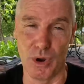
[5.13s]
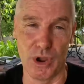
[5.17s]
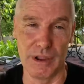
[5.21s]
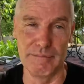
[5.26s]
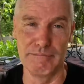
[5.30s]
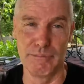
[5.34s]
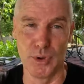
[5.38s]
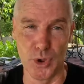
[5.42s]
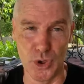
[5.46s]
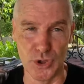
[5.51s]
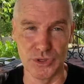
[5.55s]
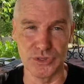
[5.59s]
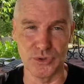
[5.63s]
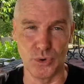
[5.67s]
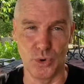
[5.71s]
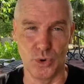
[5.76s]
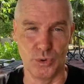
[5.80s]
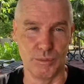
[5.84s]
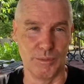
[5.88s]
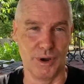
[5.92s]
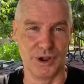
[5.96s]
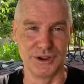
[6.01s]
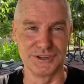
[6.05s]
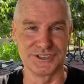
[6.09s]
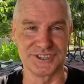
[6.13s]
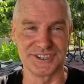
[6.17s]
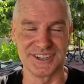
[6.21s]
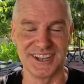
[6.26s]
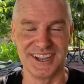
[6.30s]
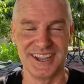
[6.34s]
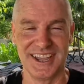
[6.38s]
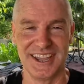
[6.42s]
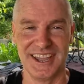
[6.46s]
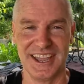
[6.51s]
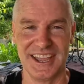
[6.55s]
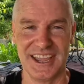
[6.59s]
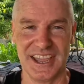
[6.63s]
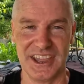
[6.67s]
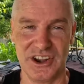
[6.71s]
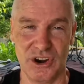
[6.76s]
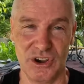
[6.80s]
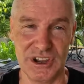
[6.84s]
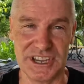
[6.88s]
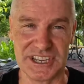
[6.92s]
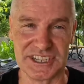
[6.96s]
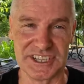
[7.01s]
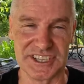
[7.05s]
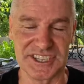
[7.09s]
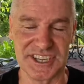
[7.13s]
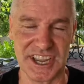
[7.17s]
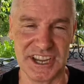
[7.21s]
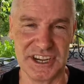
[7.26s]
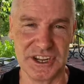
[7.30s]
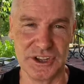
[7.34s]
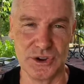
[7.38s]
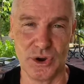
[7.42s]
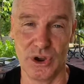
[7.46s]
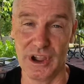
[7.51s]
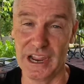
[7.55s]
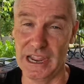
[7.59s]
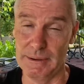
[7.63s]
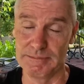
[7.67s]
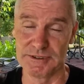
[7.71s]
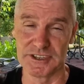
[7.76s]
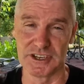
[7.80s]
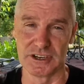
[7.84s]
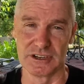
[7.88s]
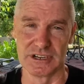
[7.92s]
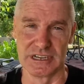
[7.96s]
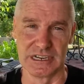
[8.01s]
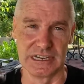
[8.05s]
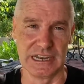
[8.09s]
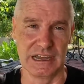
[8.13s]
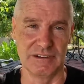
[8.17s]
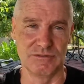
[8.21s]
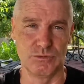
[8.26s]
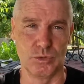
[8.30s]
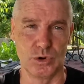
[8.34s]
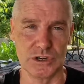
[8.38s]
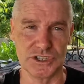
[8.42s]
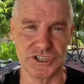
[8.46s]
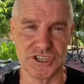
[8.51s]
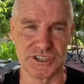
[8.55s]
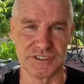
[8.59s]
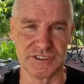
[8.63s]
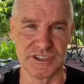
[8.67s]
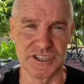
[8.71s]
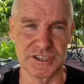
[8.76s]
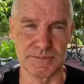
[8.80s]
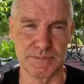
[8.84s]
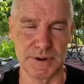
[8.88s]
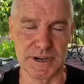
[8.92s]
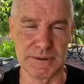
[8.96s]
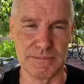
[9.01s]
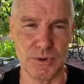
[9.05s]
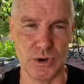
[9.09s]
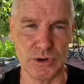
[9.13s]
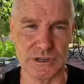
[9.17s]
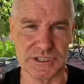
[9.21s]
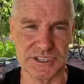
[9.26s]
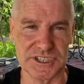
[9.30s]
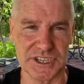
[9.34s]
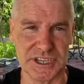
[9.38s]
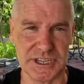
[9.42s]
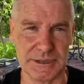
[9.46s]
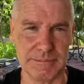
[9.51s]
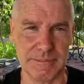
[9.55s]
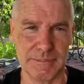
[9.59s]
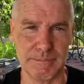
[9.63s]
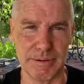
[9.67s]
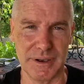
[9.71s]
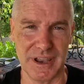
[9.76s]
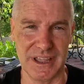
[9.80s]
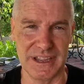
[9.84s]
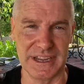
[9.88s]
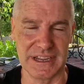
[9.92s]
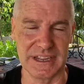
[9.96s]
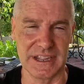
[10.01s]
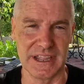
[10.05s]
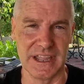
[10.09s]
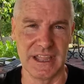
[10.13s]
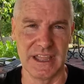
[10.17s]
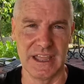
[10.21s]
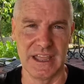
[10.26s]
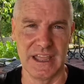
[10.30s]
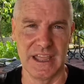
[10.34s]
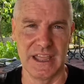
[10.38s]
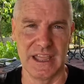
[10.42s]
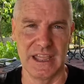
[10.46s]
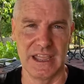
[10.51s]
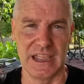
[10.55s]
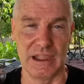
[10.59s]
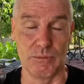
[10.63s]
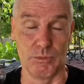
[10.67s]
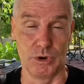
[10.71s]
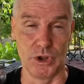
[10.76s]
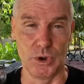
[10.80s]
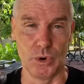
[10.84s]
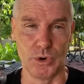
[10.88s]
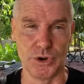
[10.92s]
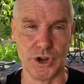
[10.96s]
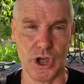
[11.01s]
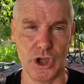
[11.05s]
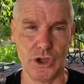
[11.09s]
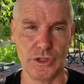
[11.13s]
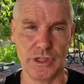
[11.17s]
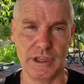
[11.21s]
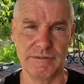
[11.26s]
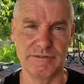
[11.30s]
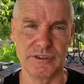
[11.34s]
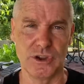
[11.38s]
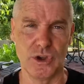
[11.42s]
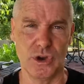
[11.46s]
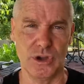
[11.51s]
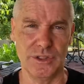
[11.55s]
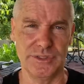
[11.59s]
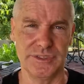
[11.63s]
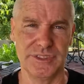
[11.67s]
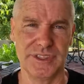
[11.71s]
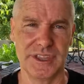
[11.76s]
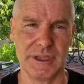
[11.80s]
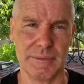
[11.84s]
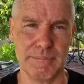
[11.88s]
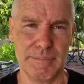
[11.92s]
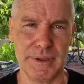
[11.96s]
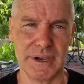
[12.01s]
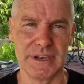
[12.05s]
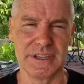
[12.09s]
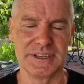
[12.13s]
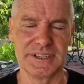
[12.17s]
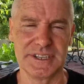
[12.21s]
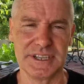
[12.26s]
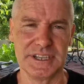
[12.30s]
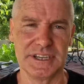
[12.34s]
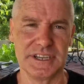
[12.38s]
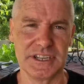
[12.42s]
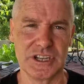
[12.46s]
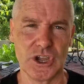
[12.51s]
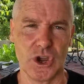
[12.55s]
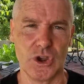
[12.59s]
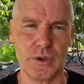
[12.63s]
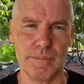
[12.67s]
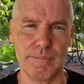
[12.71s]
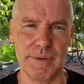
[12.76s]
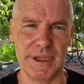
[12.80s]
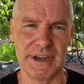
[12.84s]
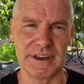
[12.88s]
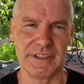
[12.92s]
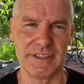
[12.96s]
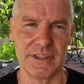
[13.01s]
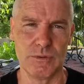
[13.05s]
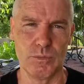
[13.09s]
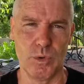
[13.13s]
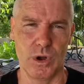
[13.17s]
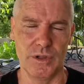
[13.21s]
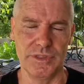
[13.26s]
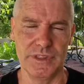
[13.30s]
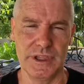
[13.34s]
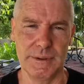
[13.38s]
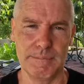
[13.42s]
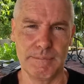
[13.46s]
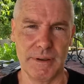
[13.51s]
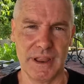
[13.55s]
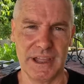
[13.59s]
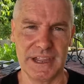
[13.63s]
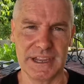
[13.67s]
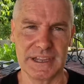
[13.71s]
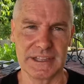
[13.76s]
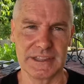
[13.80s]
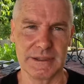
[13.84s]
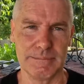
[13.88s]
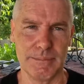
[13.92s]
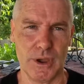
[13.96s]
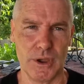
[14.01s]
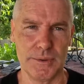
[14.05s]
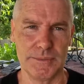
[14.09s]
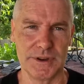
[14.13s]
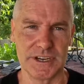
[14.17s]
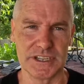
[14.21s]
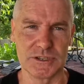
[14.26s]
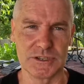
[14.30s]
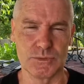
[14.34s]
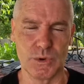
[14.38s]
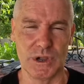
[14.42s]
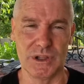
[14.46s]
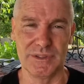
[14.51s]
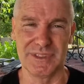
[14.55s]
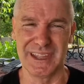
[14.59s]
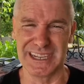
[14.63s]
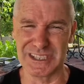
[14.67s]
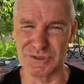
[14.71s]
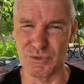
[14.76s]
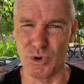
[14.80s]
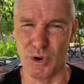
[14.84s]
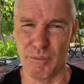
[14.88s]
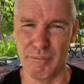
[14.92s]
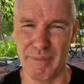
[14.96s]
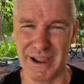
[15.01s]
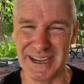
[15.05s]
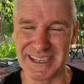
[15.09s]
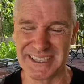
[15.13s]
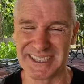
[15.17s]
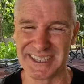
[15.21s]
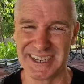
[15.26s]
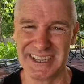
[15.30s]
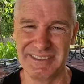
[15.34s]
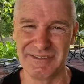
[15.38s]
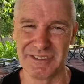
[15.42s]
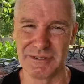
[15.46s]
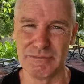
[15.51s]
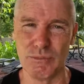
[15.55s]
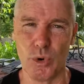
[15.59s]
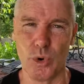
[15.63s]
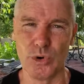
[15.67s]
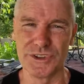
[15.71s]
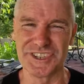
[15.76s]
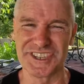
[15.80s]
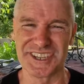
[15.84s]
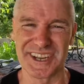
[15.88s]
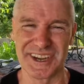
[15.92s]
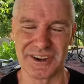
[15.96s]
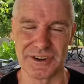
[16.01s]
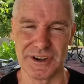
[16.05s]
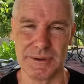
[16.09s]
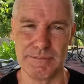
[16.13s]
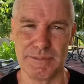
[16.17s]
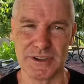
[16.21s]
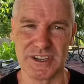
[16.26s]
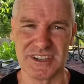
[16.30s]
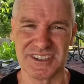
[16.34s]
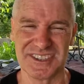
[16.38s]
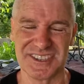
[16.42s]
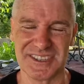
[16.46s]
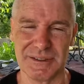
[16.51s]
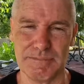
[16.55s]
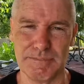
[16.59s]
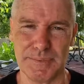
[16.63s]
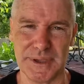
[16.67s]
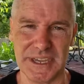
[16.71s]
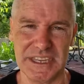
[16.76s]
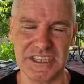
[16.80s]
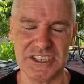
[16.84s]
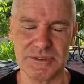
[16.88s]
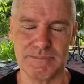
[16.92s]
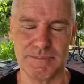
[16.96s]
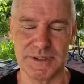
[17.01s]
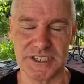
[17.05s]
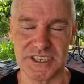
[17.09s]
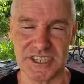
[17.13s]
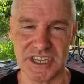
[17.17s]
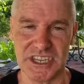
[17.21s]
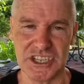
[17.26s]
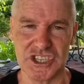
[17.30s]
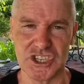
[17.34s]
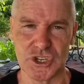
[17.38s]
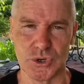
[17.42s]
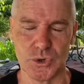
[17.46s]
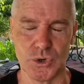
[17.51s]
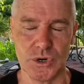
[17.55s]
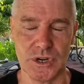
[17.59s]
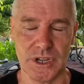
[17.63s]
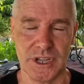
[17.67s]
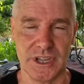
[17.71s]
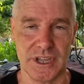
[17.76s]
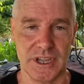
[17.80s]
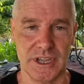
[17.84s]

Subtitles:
my birth almost, and I can say to you I absolutely love watching the Springbok team playing. And we all know they've got the ability to go better than what they're playing at the moment as well, and that's what makes it even more scary, because the potential